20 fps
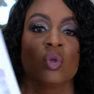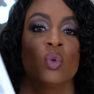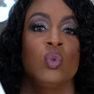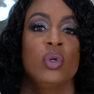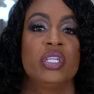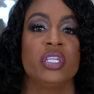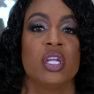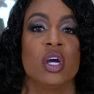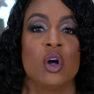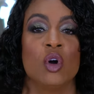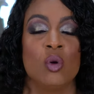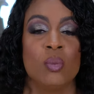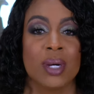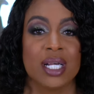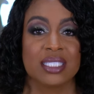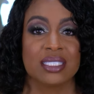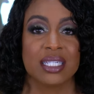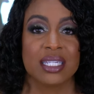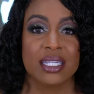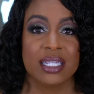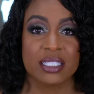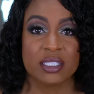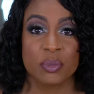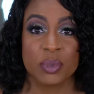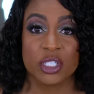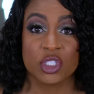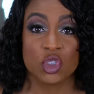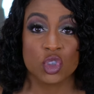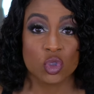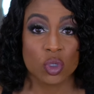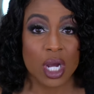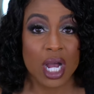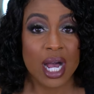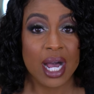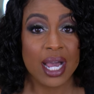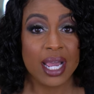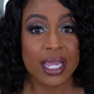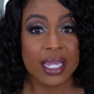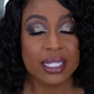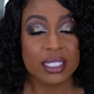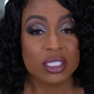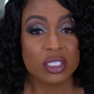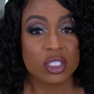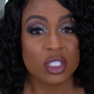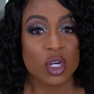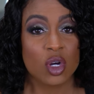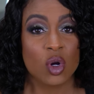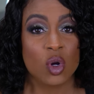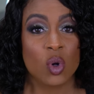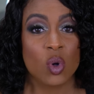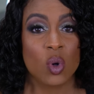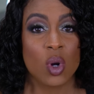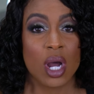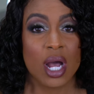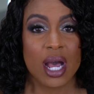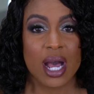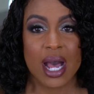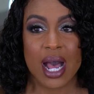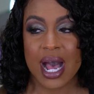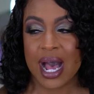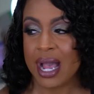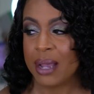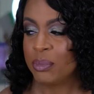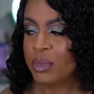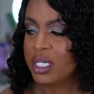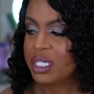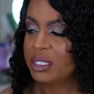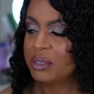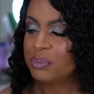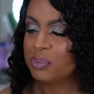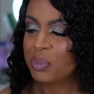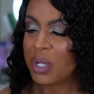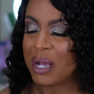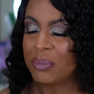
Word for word: We know my skin has been dry, so I